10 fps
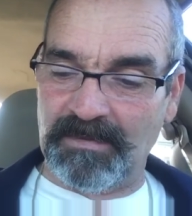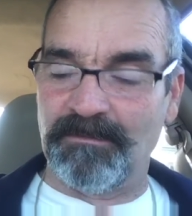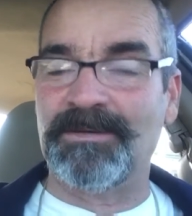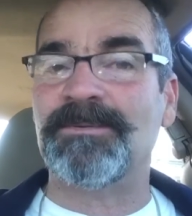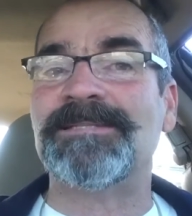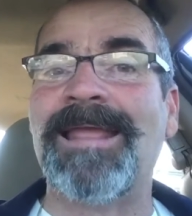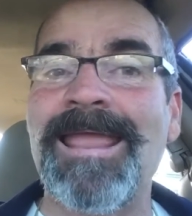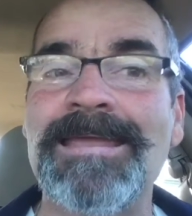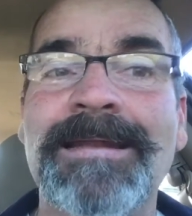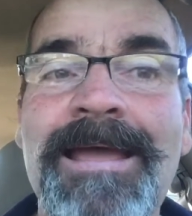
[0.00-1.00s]
but he wasn't
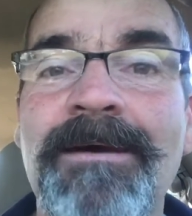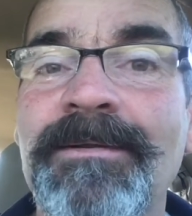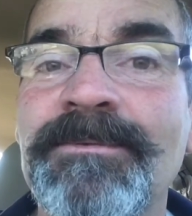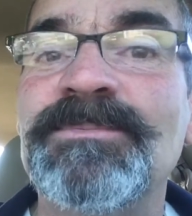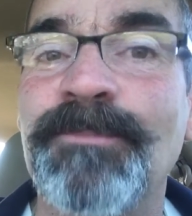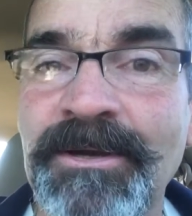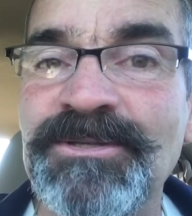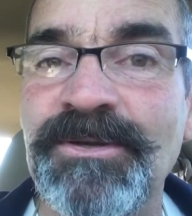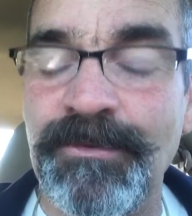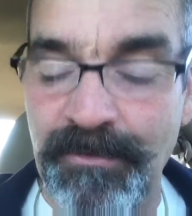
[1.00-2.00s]
hanging out; he was
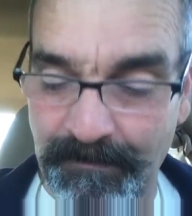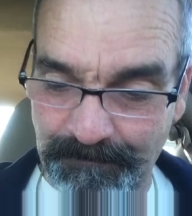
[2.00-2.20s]
preaching to them.